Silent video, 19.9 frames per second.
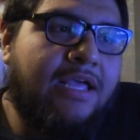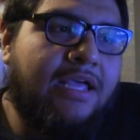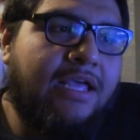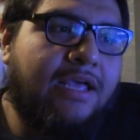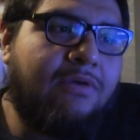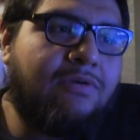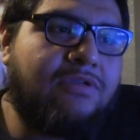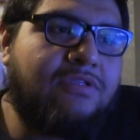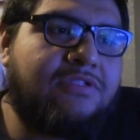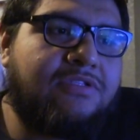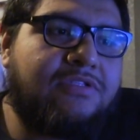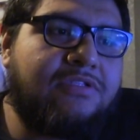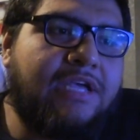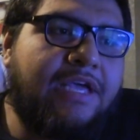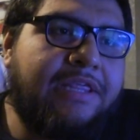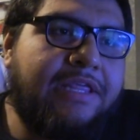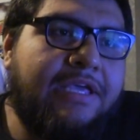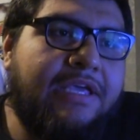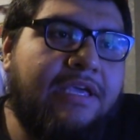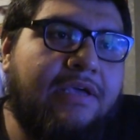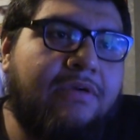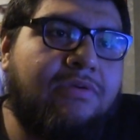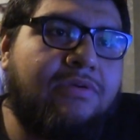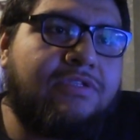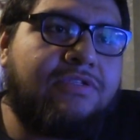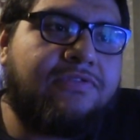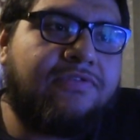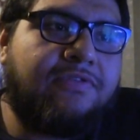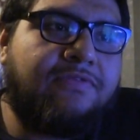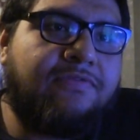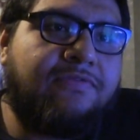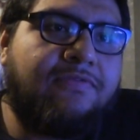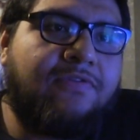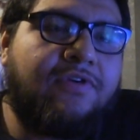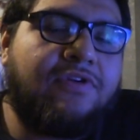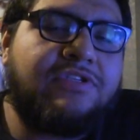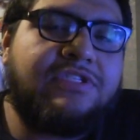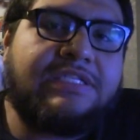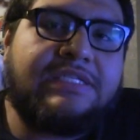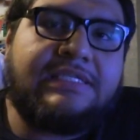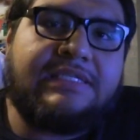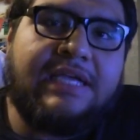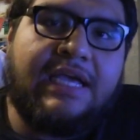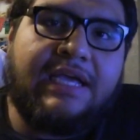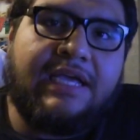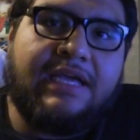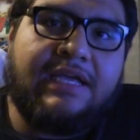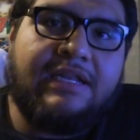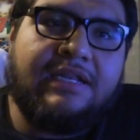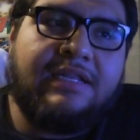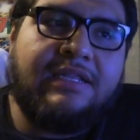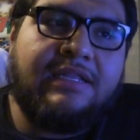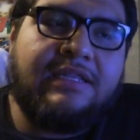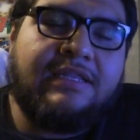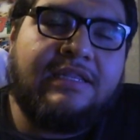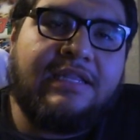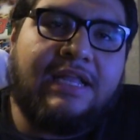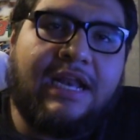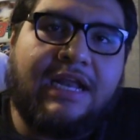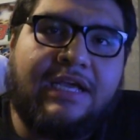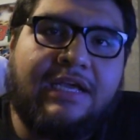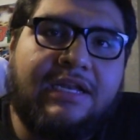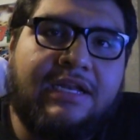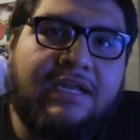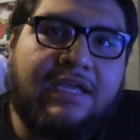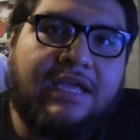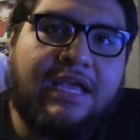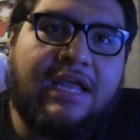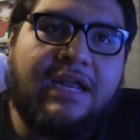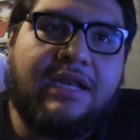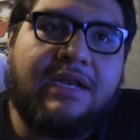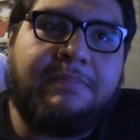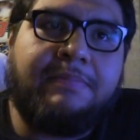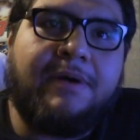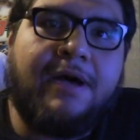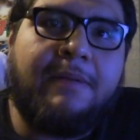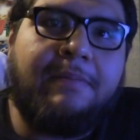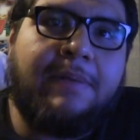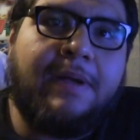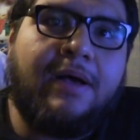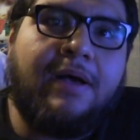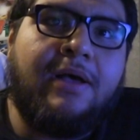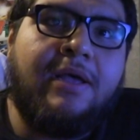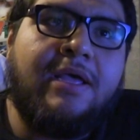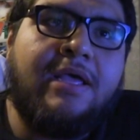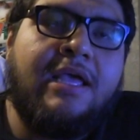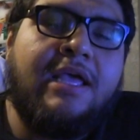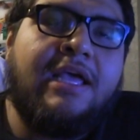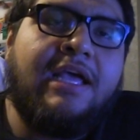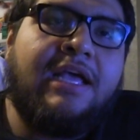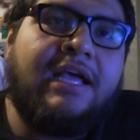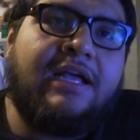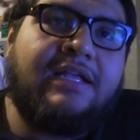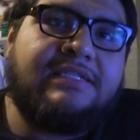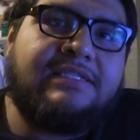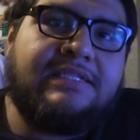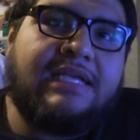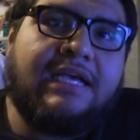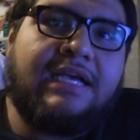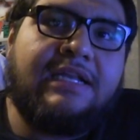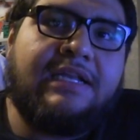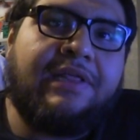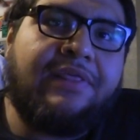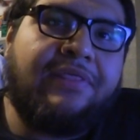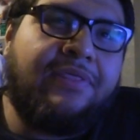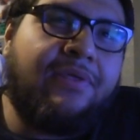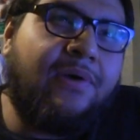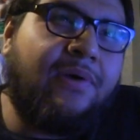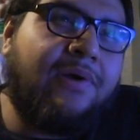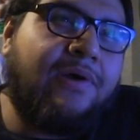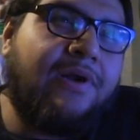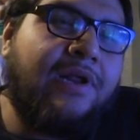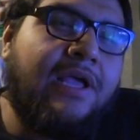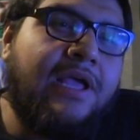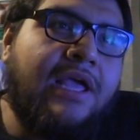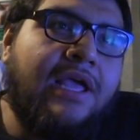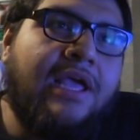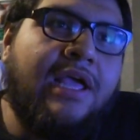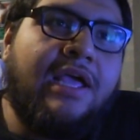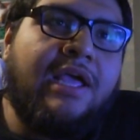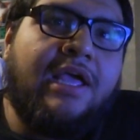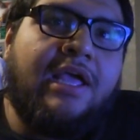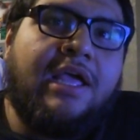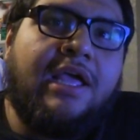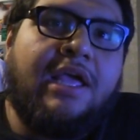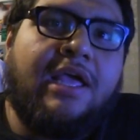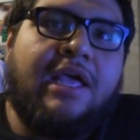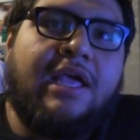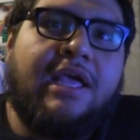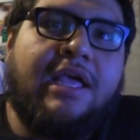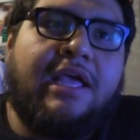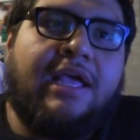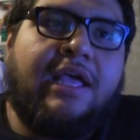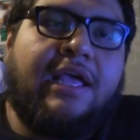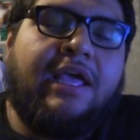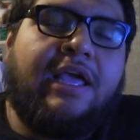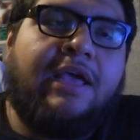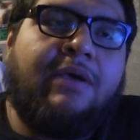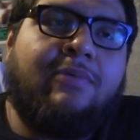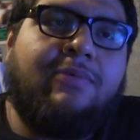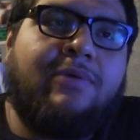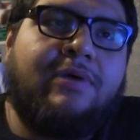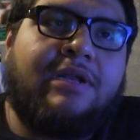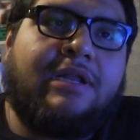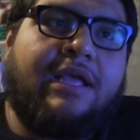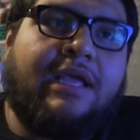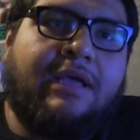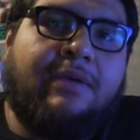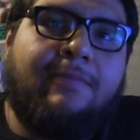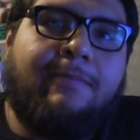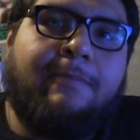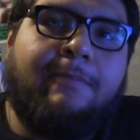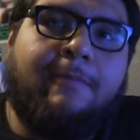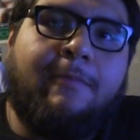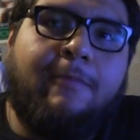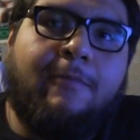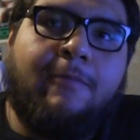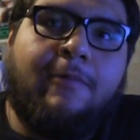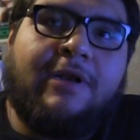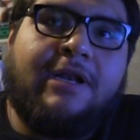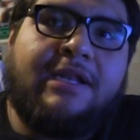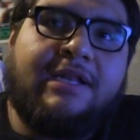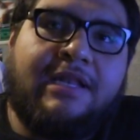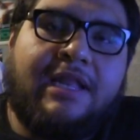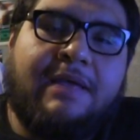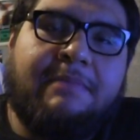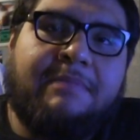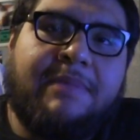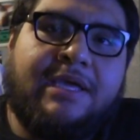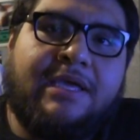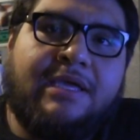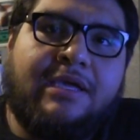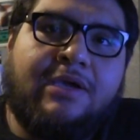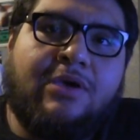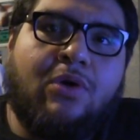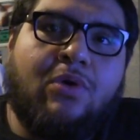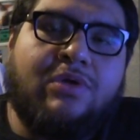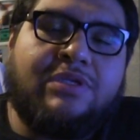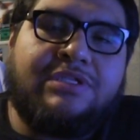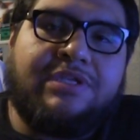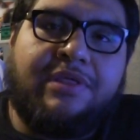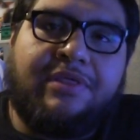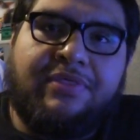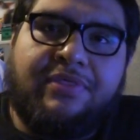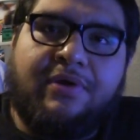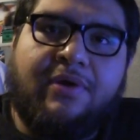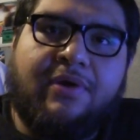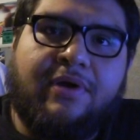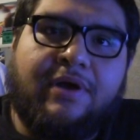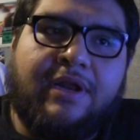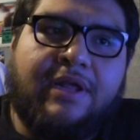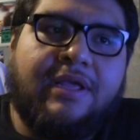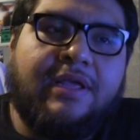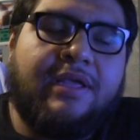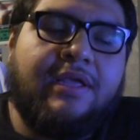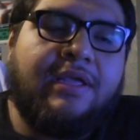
I think it was from first to second that I couldn't get it to pop out, and second to third, it wouldn't let me go into third.